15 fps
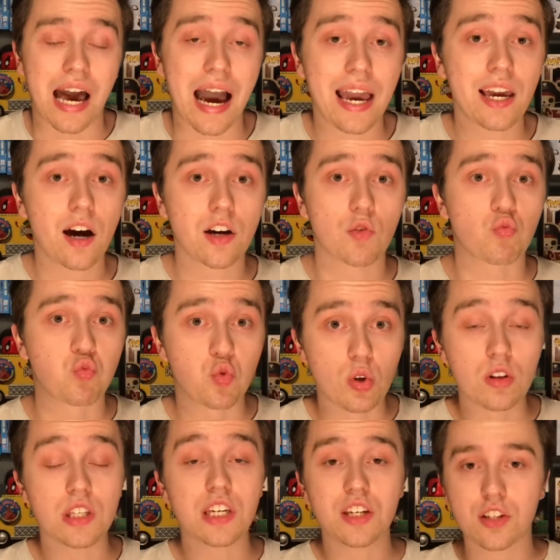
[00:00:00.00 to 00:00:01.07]
I got a
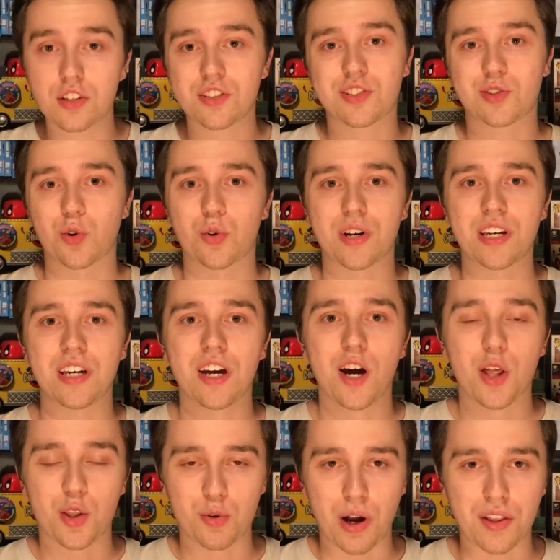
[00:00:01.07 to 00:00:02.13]
really good story
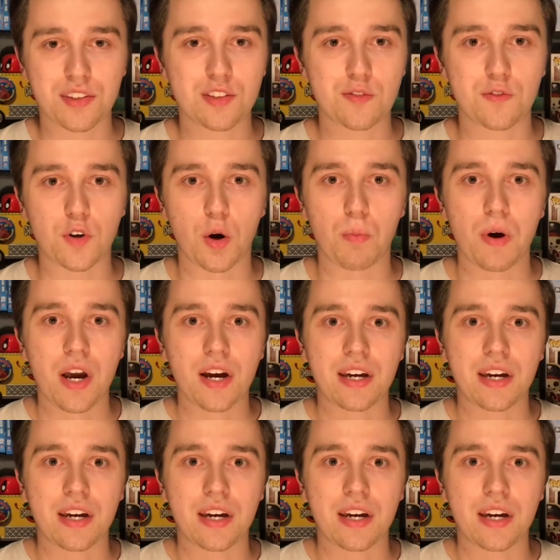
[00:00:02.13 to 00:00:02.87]
throughout this film,